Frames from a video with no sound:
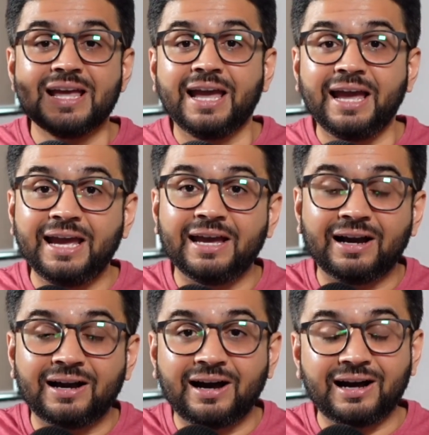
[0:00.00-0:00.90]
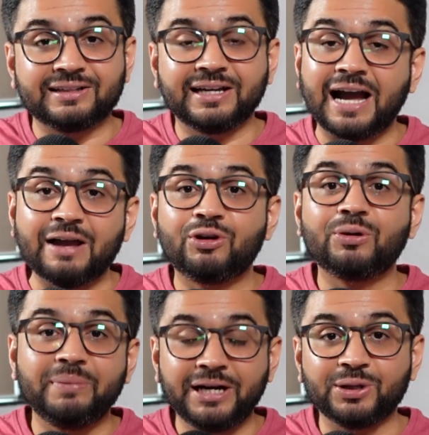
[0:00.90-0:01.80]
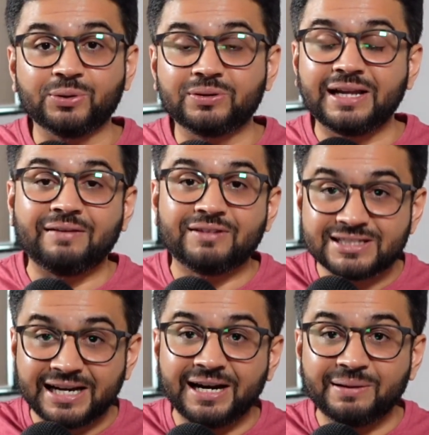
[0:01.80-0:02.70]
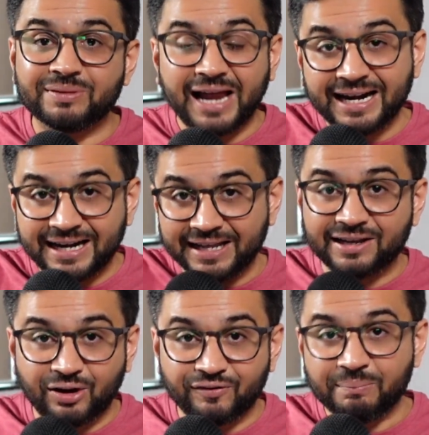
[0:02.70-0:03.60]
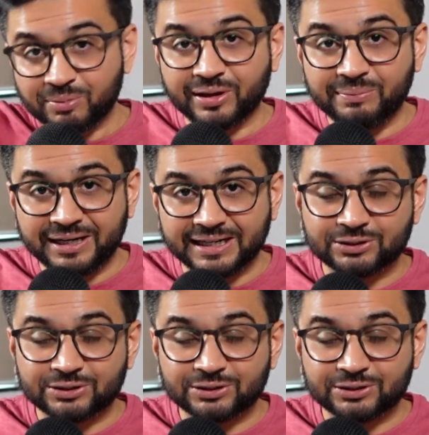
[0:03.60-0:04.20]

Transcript: hey, Hardik, I want to meet you, then I will send him that link of employee meetings,